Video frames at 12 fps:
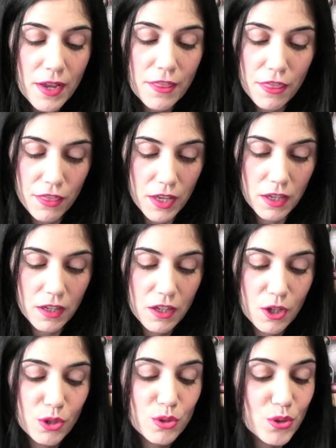and think,
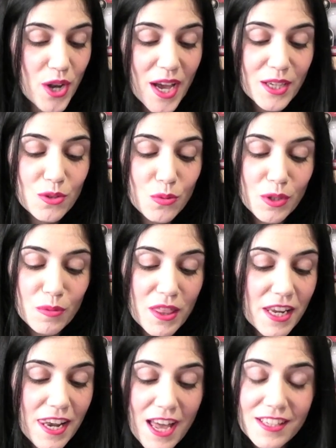tonight will be
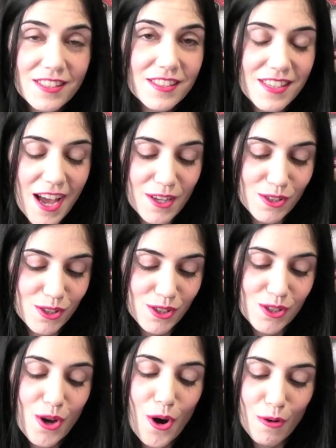the last
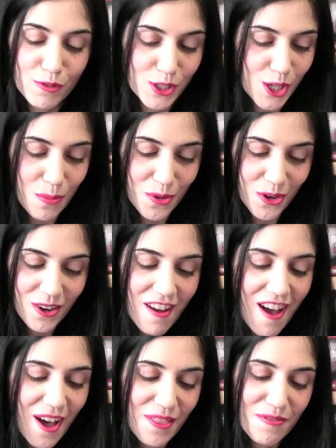dance of summer
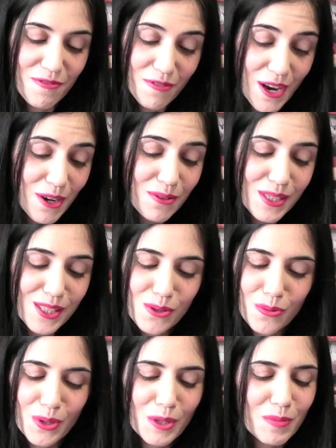and the
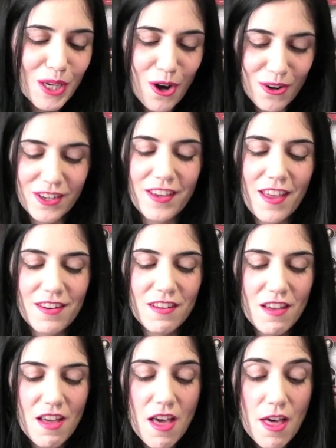fairies will be gone again.
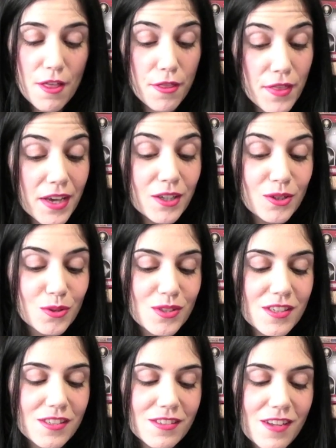Thank
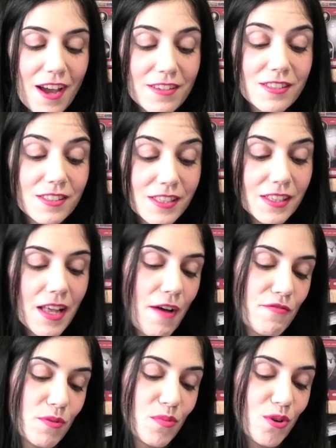goodness I still
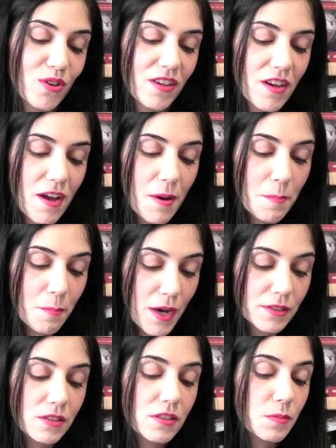have the book,
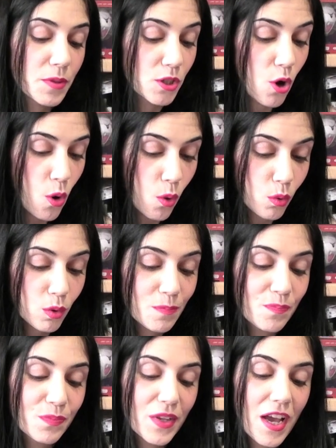battered but whole,
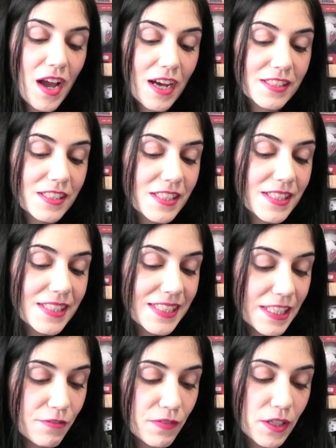as it is
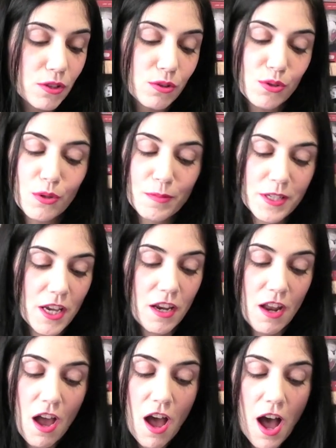difficult to
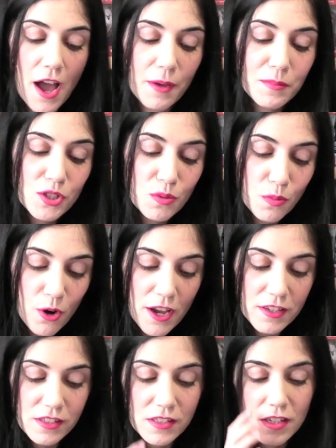obtain. I am
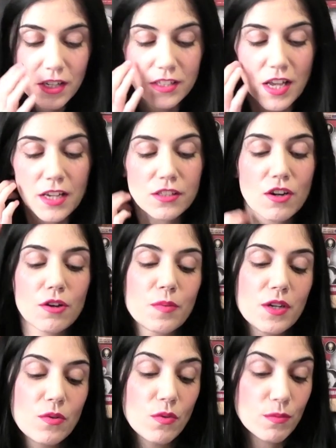surprised it has not
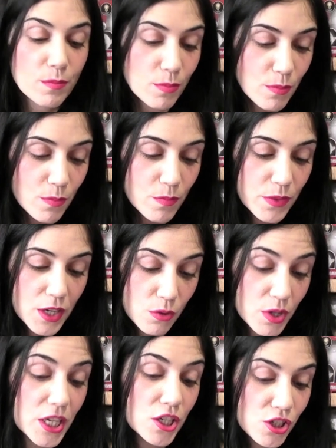been
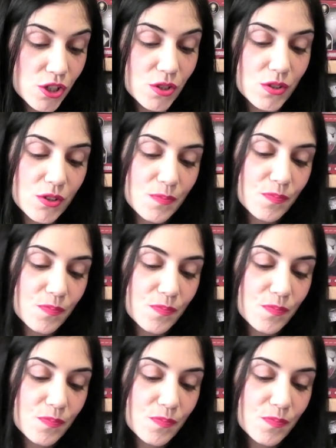reissued.